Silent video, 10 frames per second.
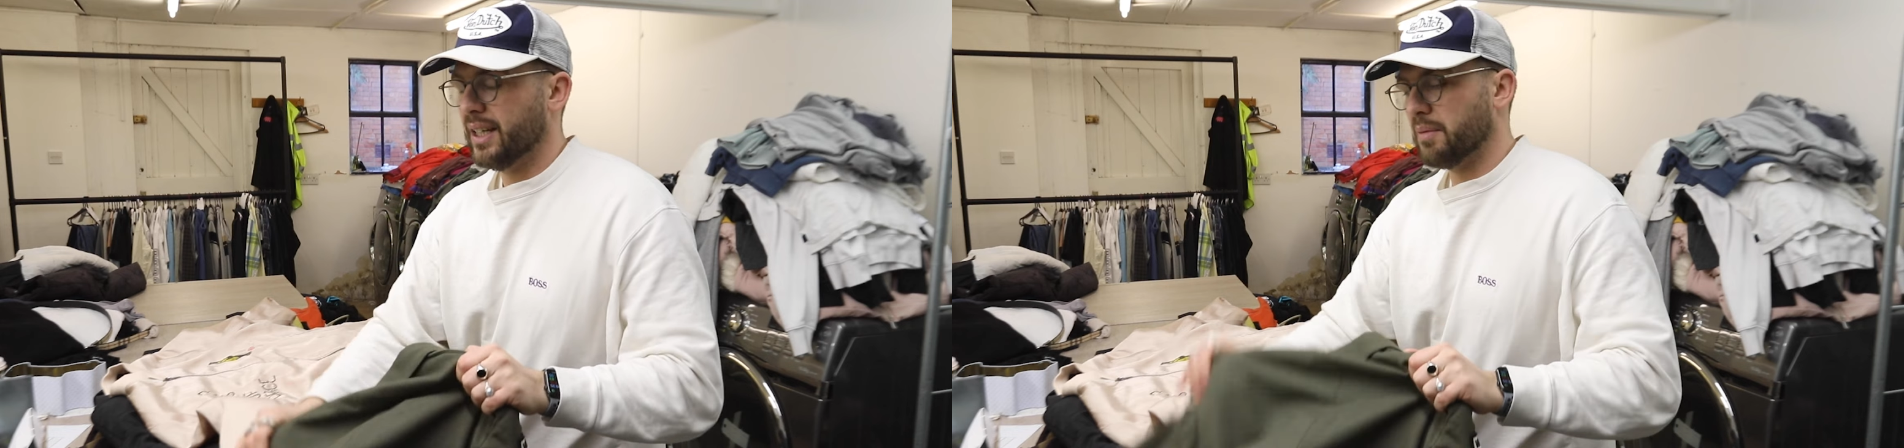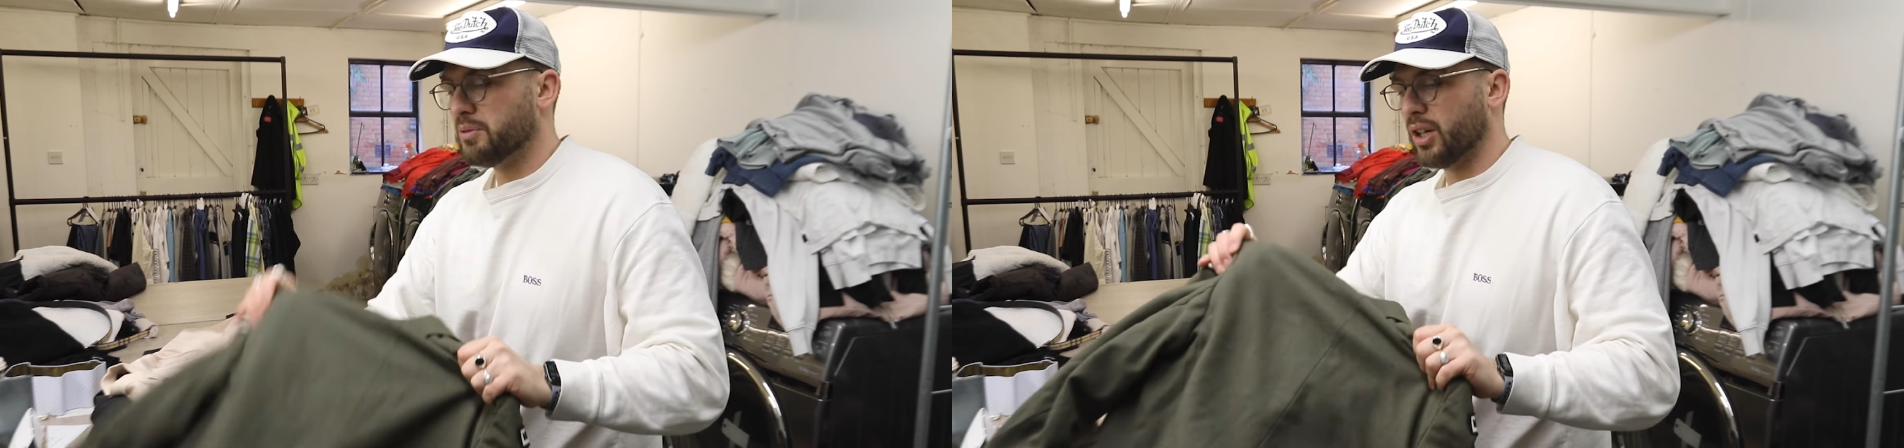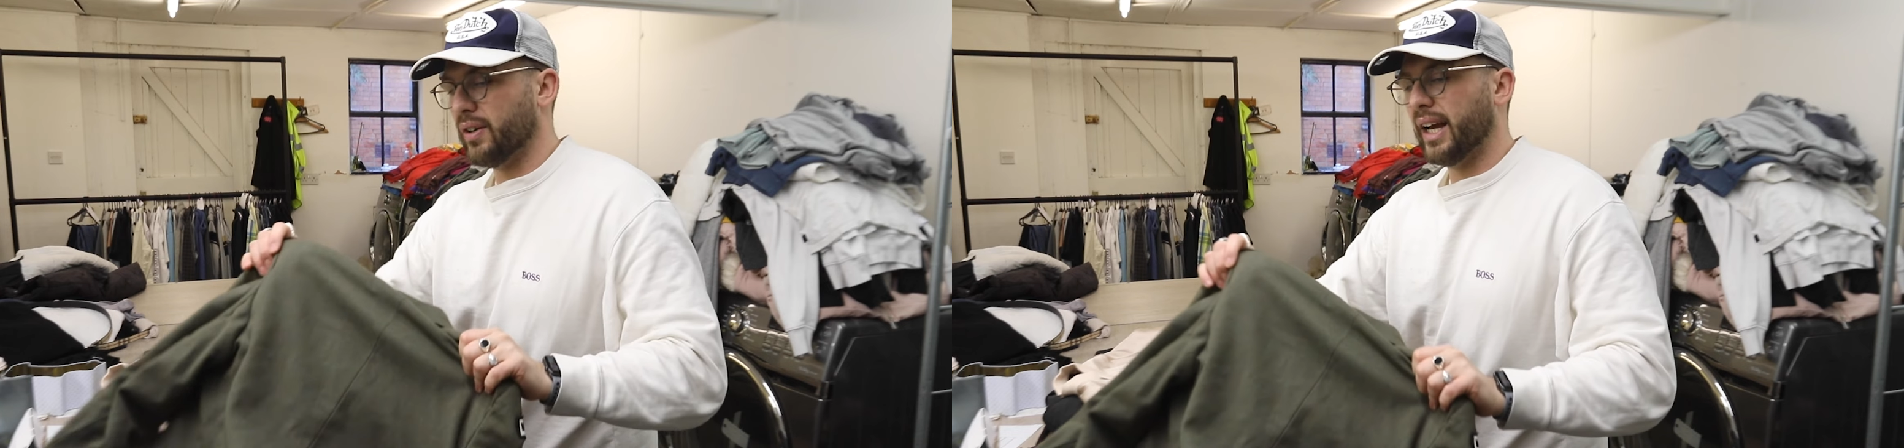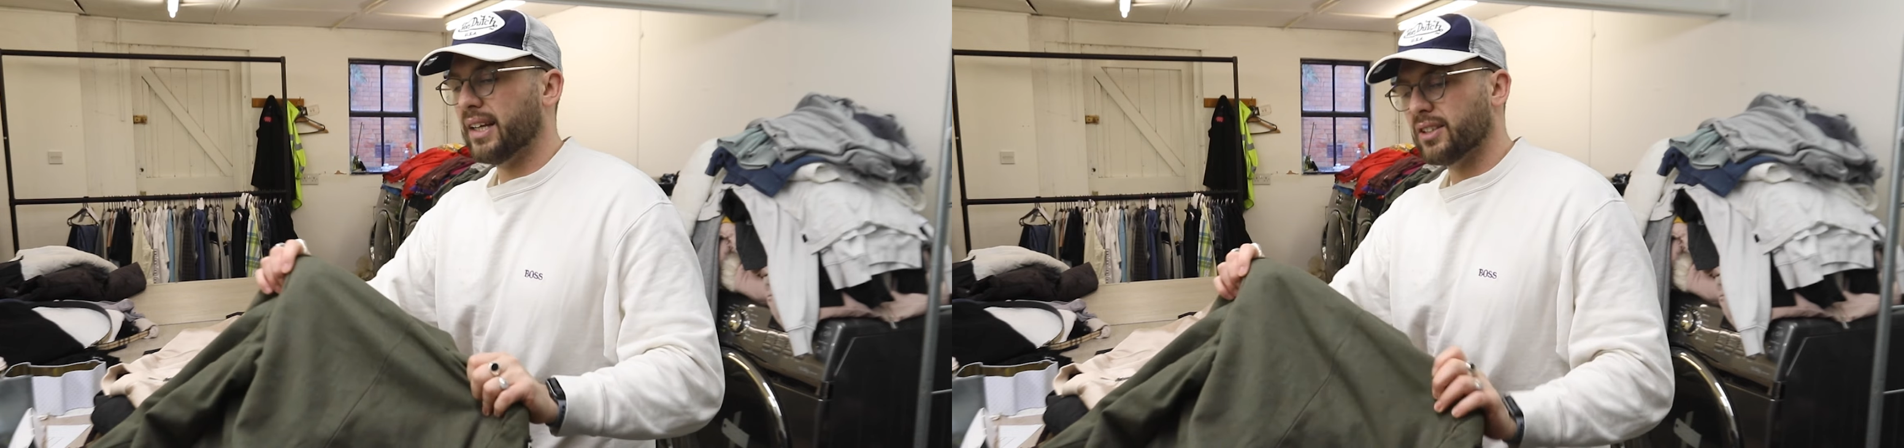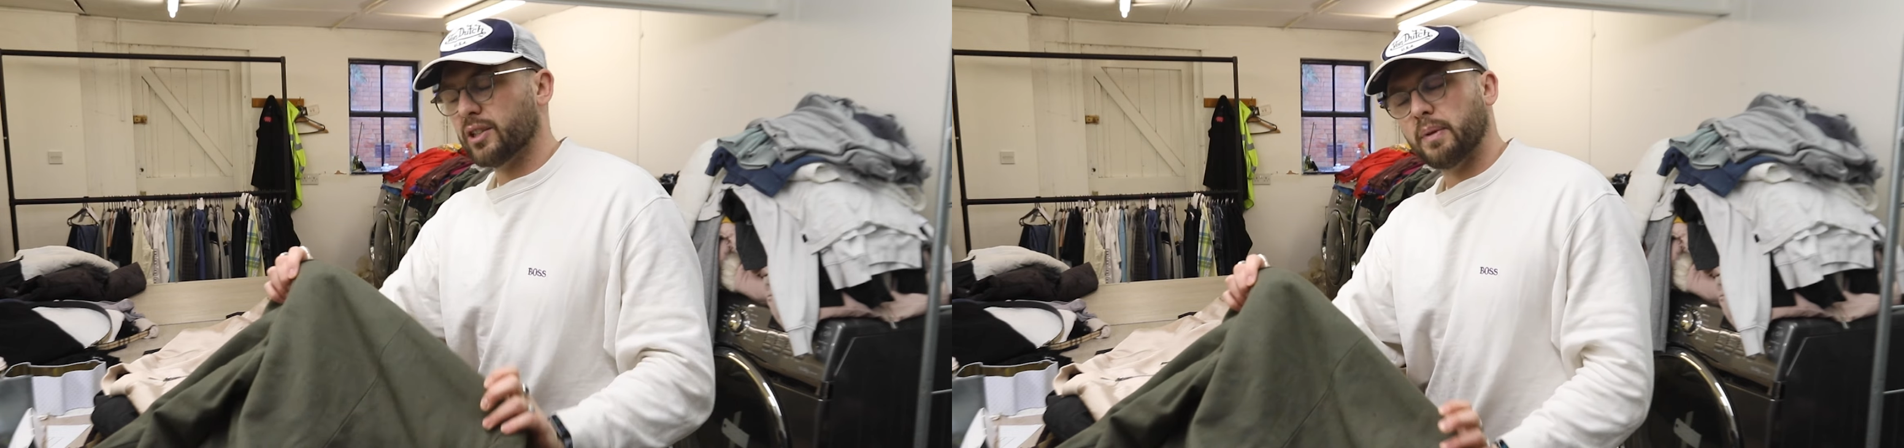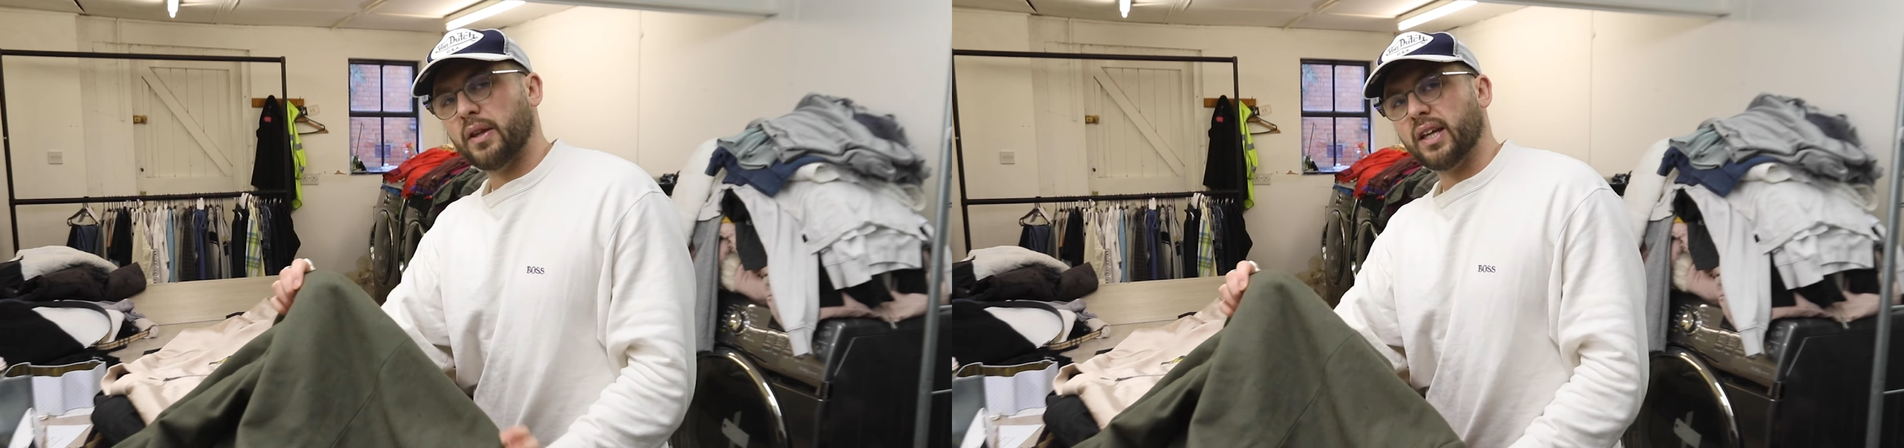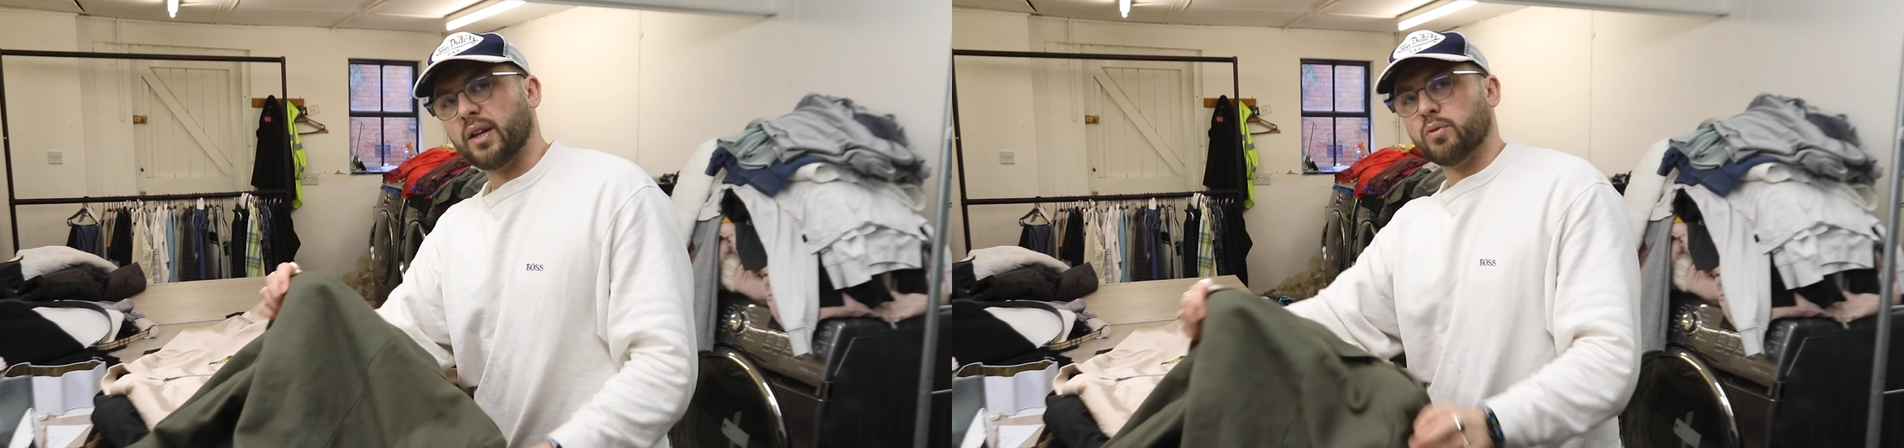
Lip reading: I'm sorry, ASOS, but I think